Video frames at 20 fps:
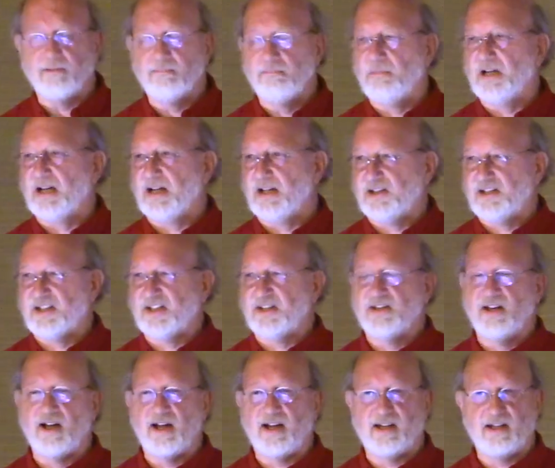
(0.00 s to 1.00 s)
but it's
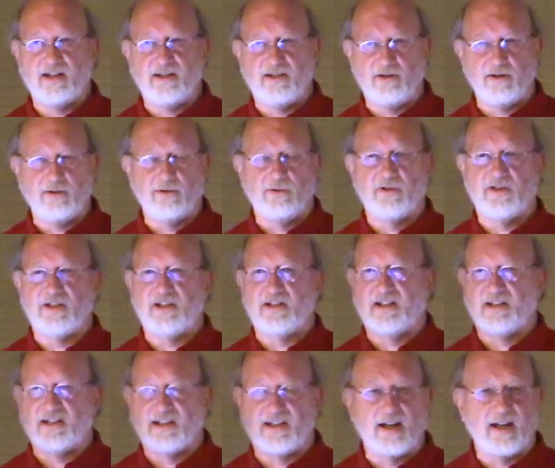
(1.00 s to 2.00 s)
not induced,
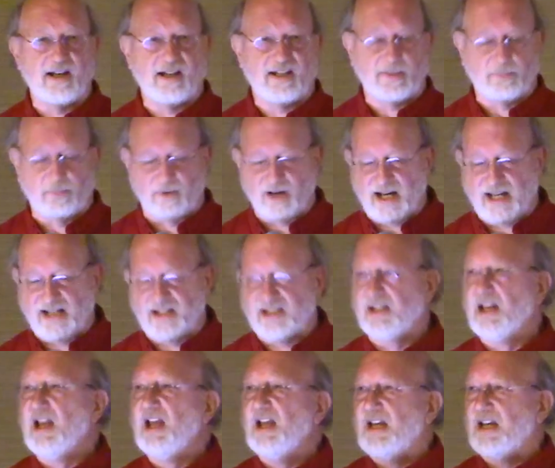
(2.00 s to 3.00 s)
it's not expressed
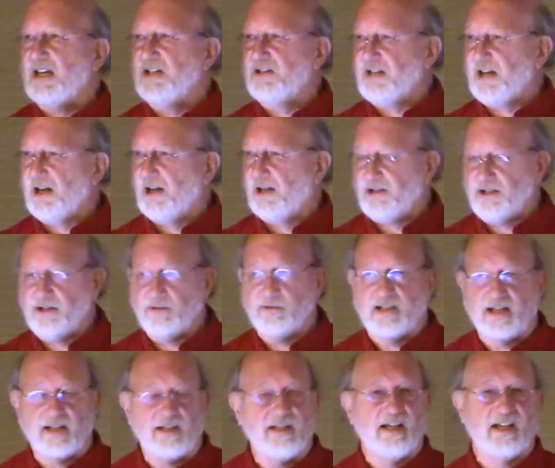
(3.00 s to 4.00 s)
until you
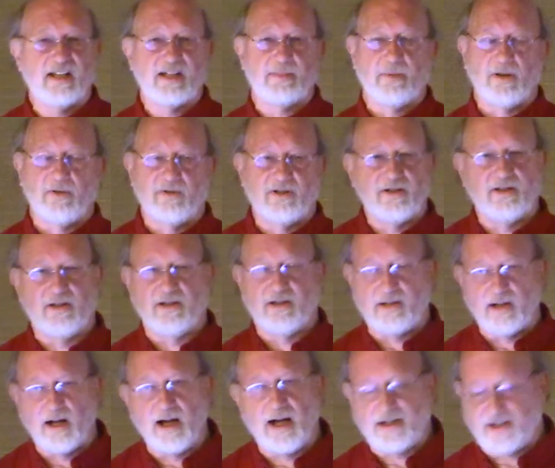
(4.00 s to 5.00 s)
get exposed to the
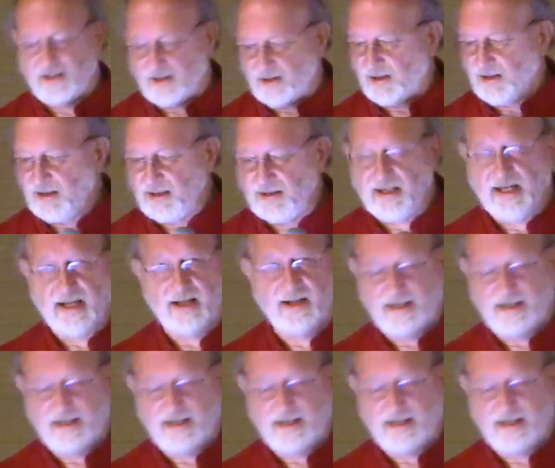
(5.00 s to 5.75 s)
toxin, and then